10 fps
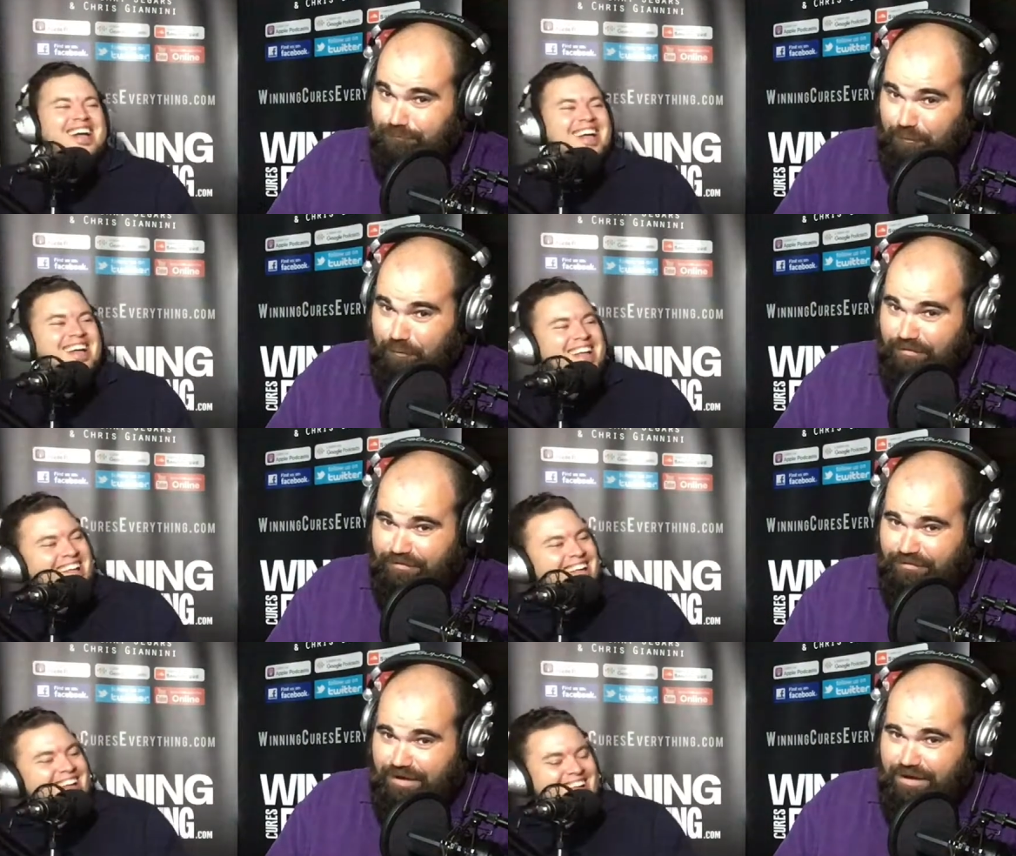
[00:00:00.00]
Speaker 1: You hear
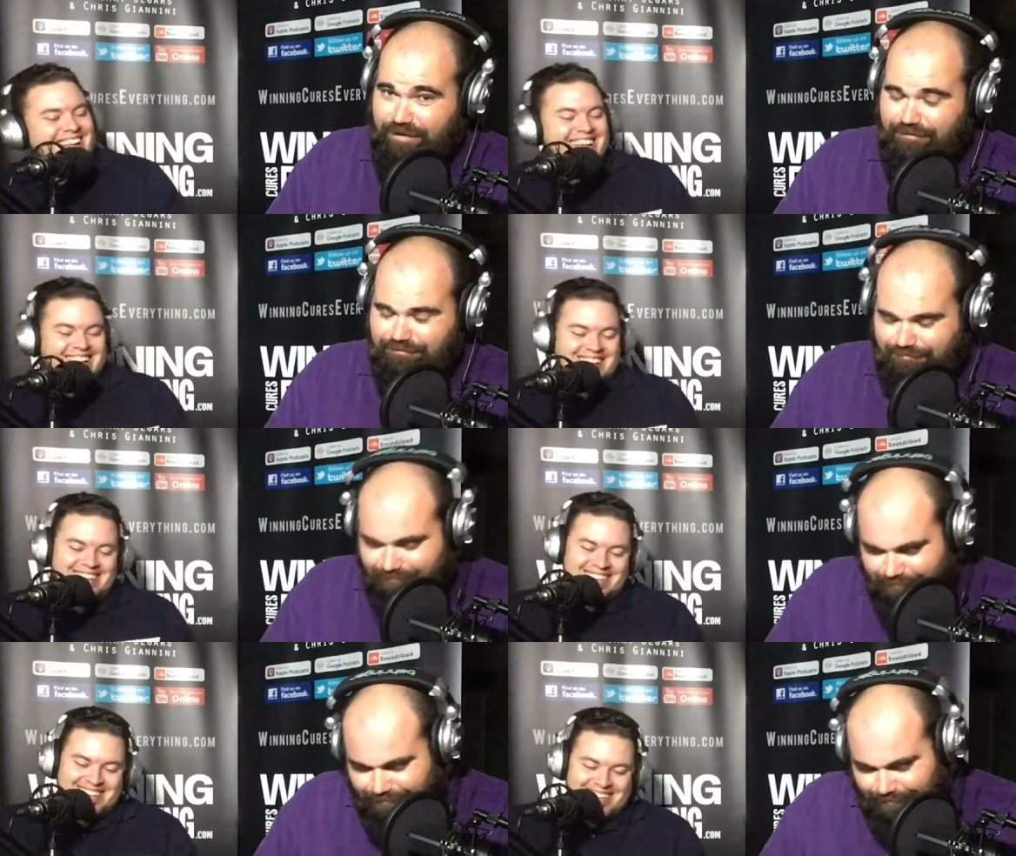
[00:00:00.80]
this guy?
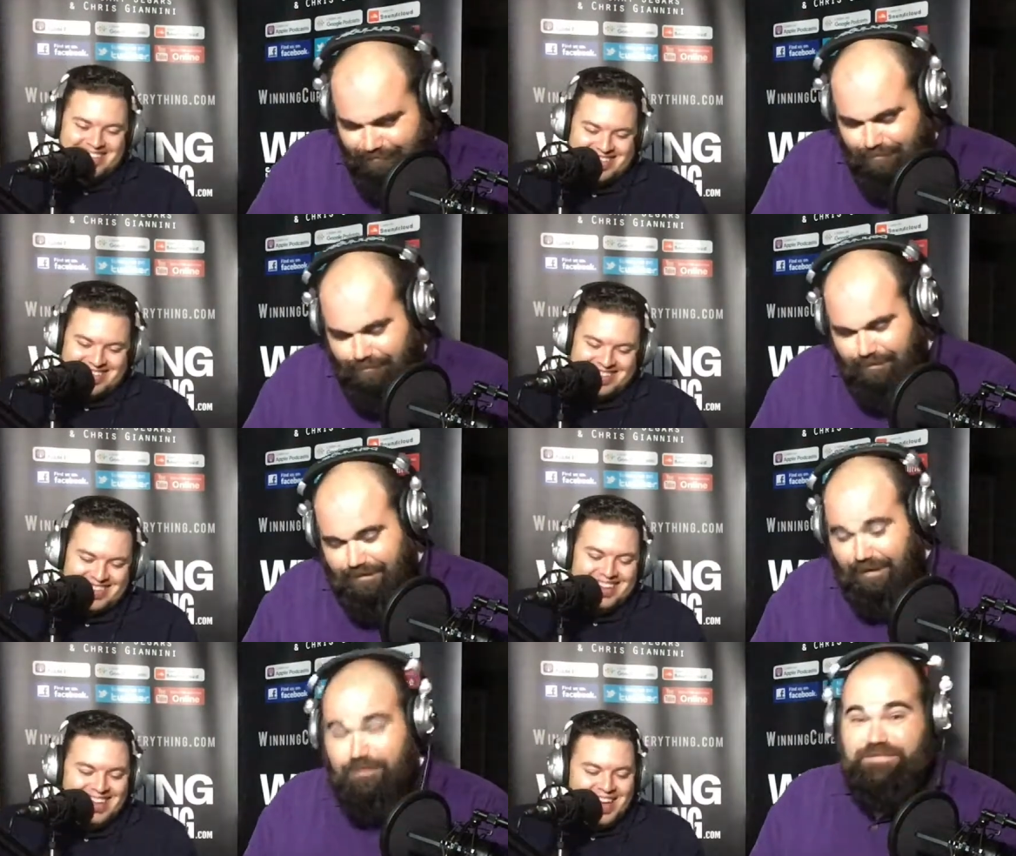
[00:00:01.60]

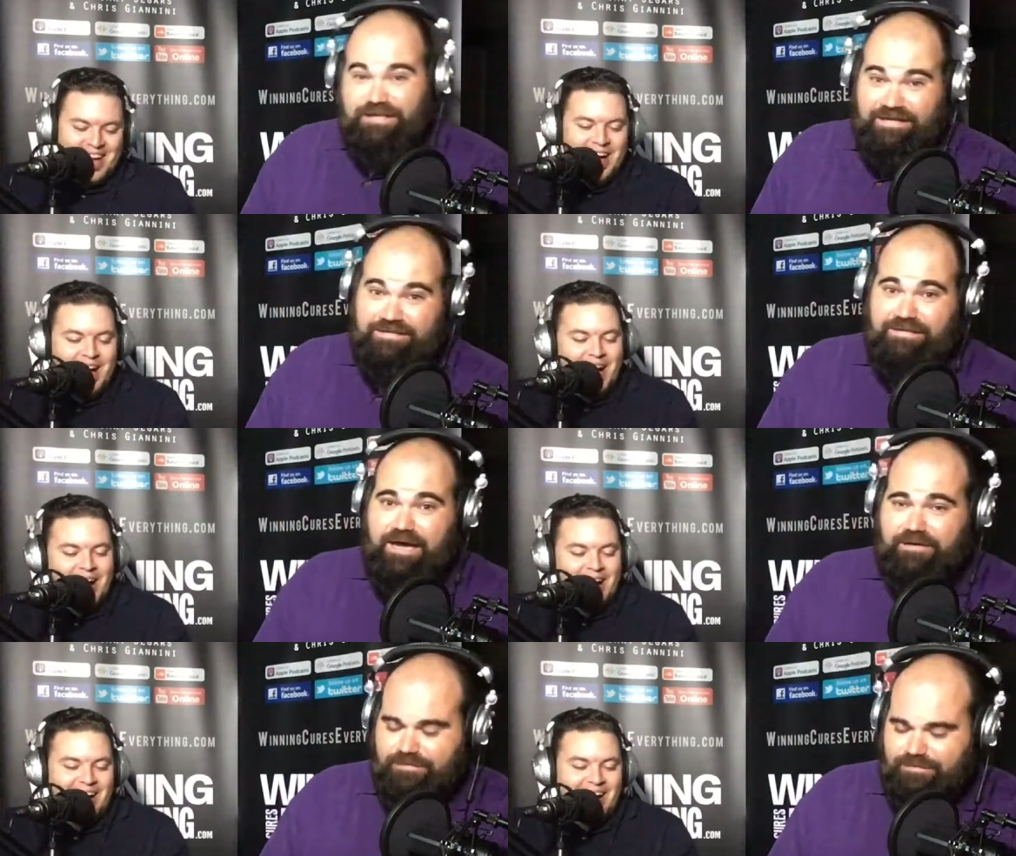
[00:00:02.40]
Speaker 2: All
Speaker 1: of a sudden, he's a
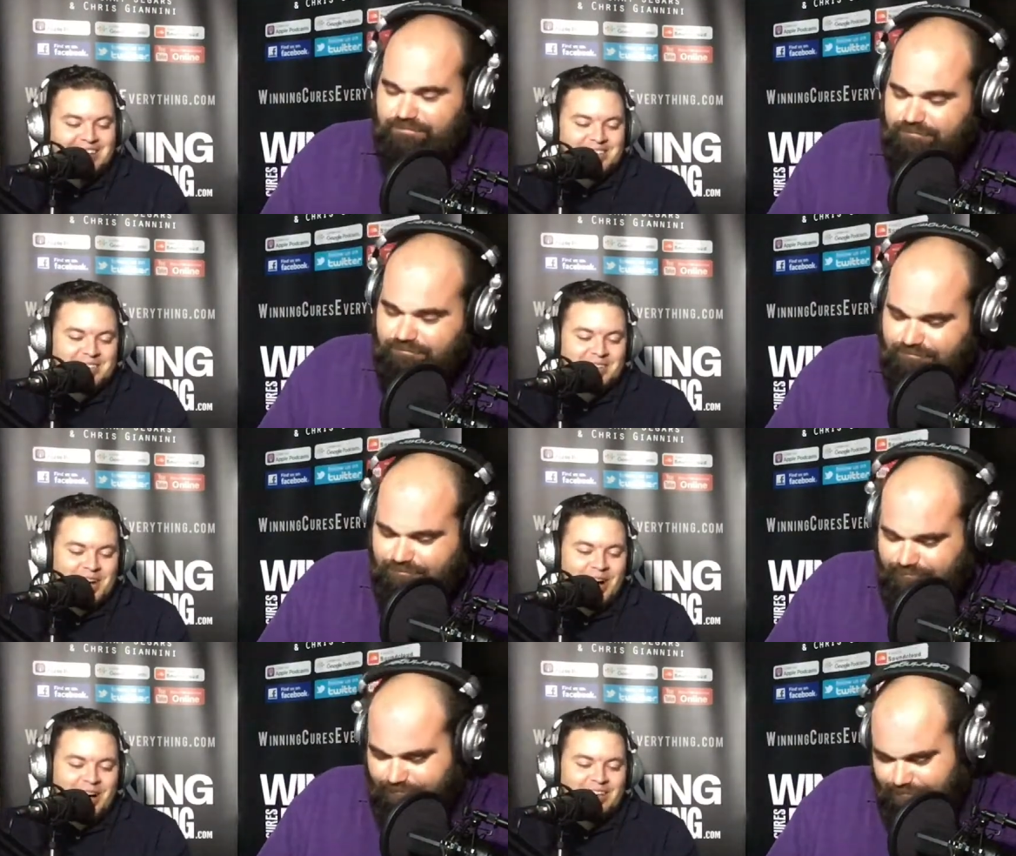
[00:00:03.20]
doctor.
Speaker 2: All right.
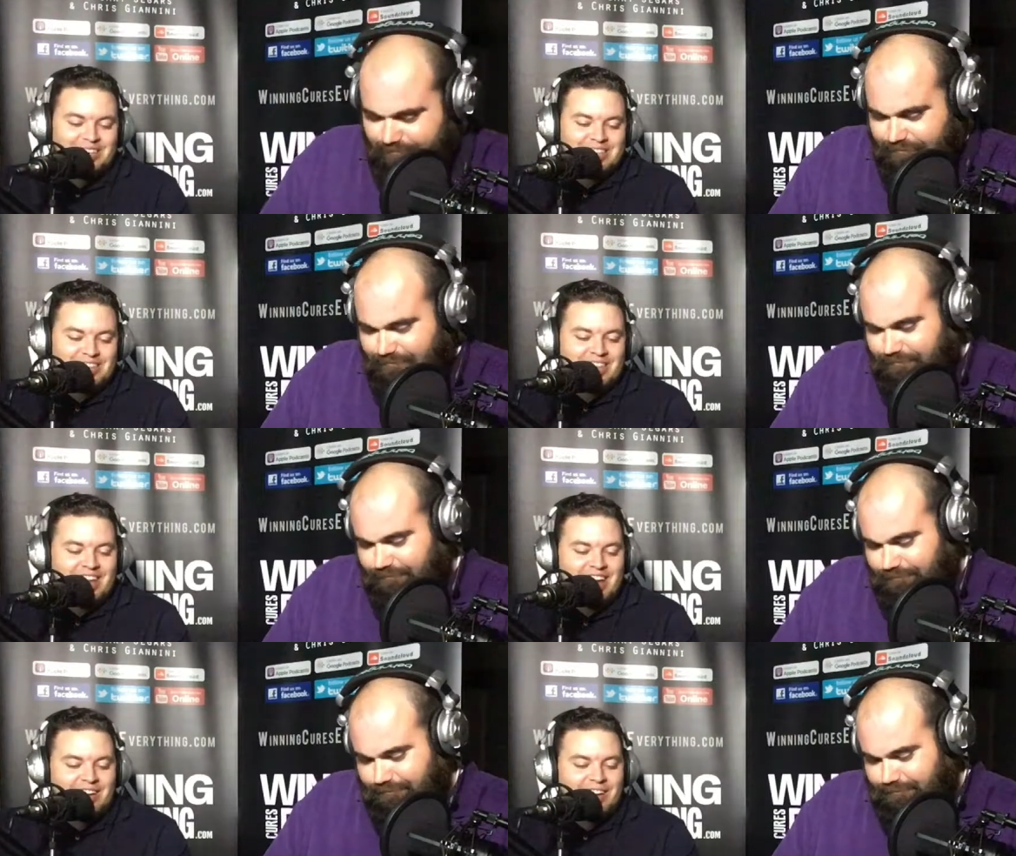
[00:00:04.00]
Look, they
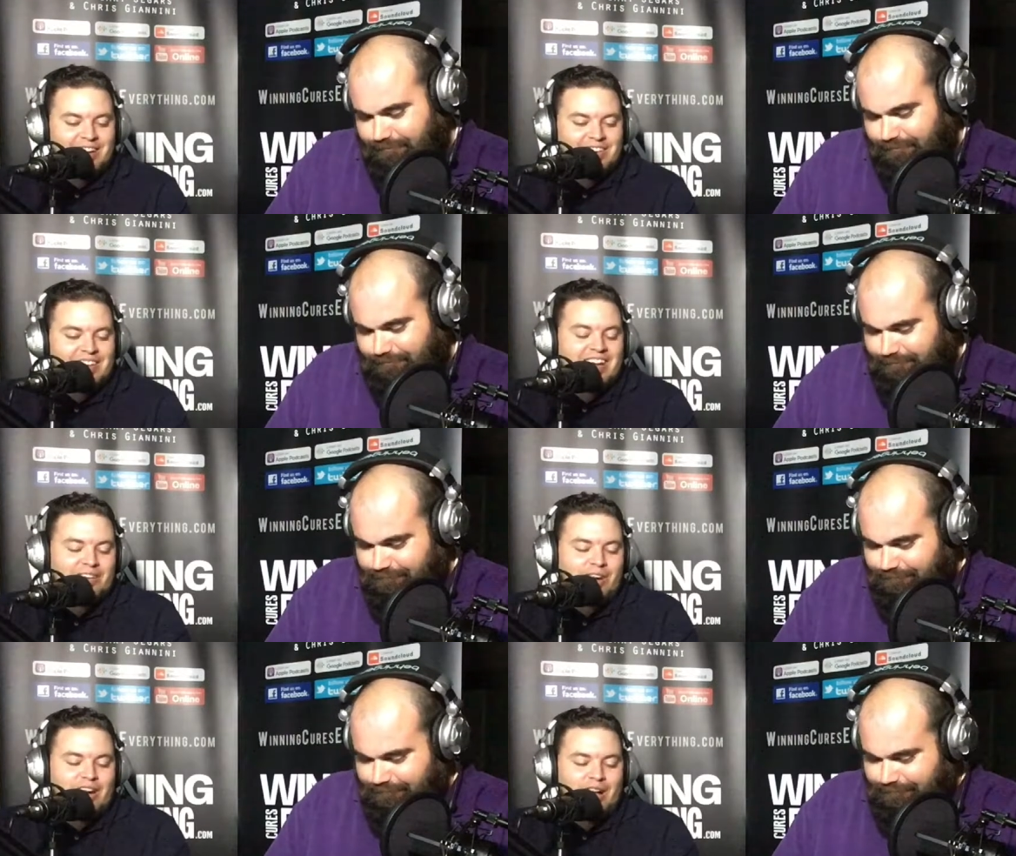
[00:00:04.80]
got a
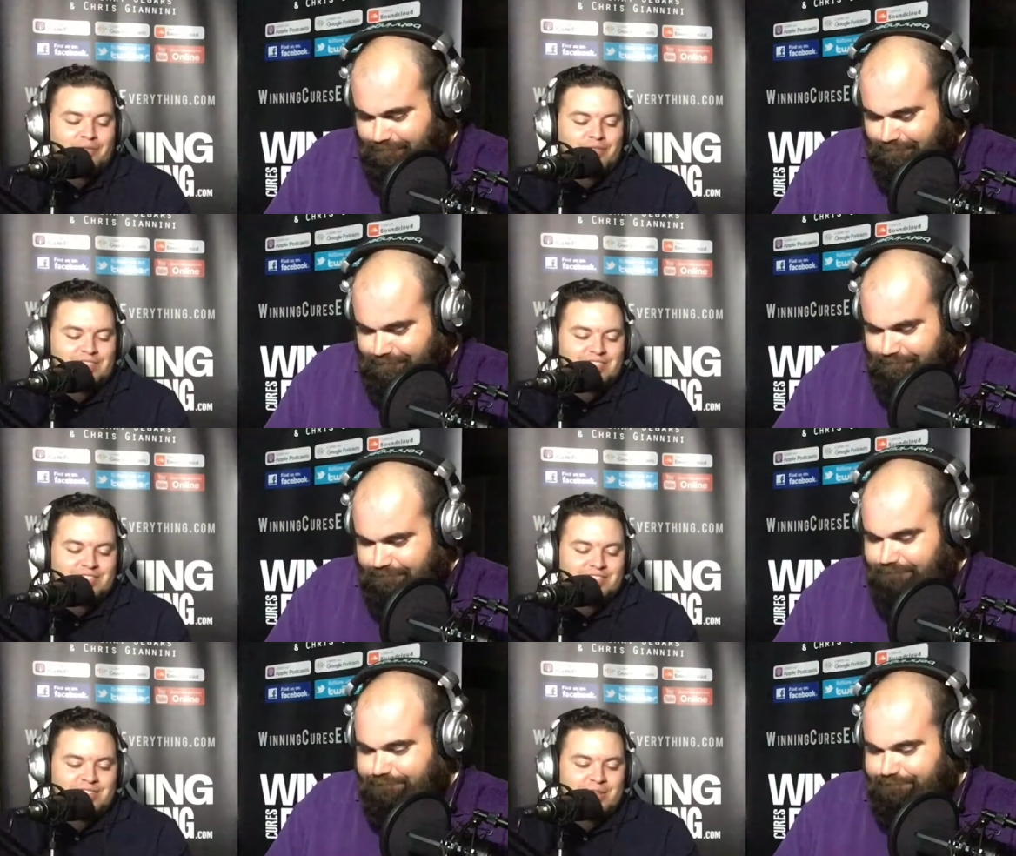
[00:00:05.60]
great offense.
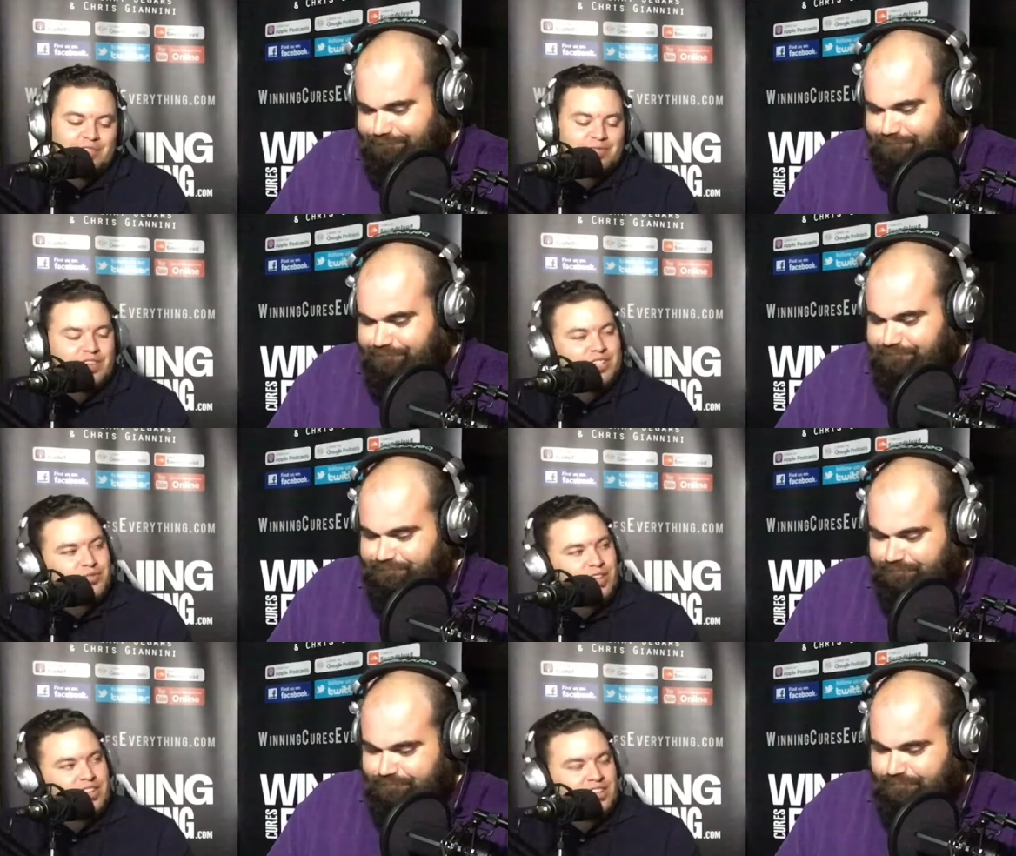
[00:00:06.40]
Defense finished
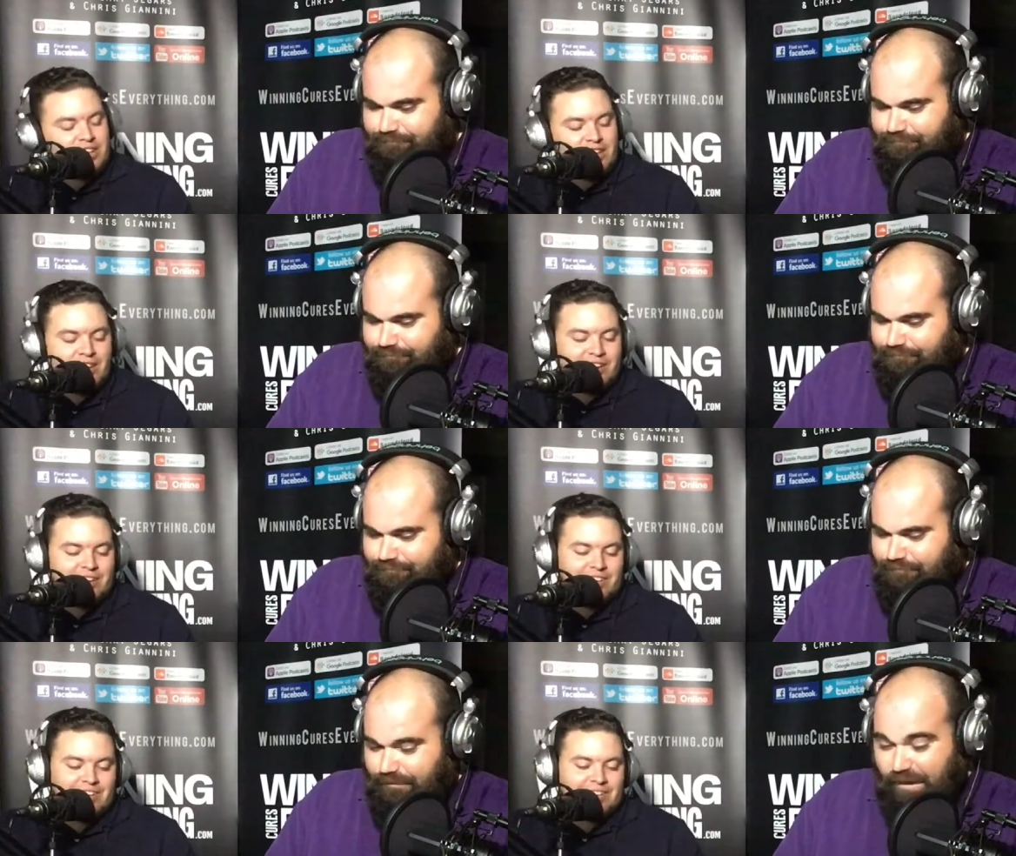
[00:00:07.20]
5th in the league.
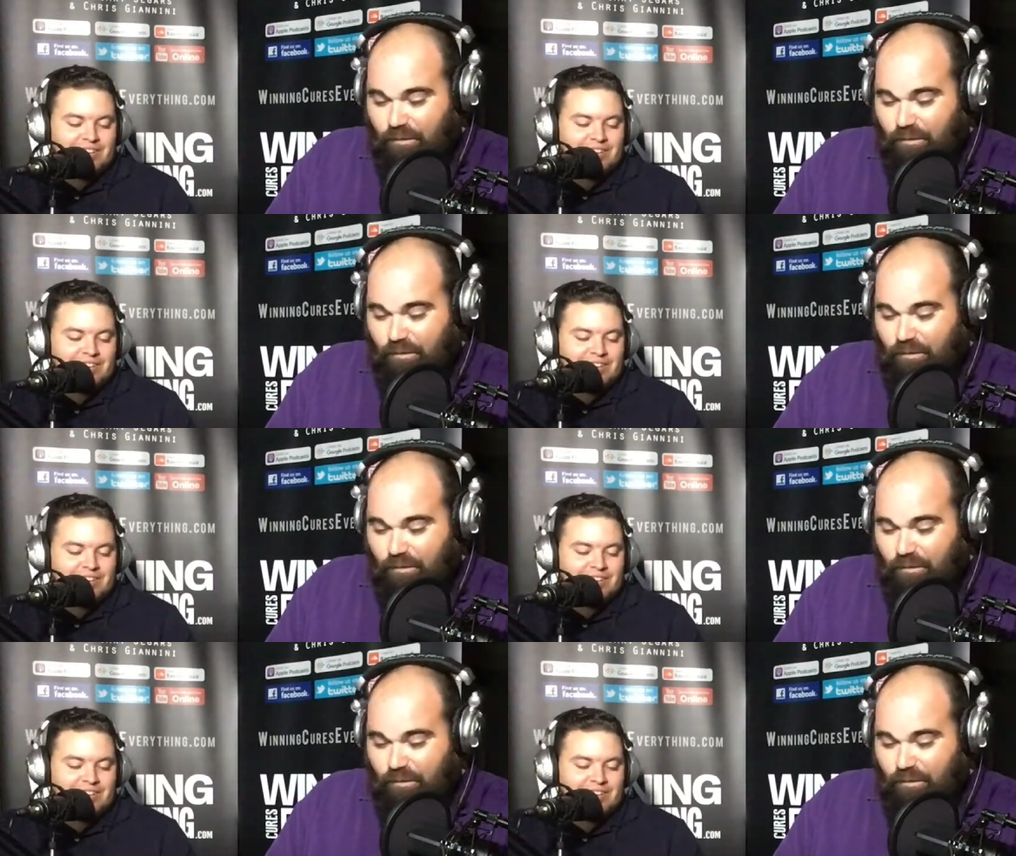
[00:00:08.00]
They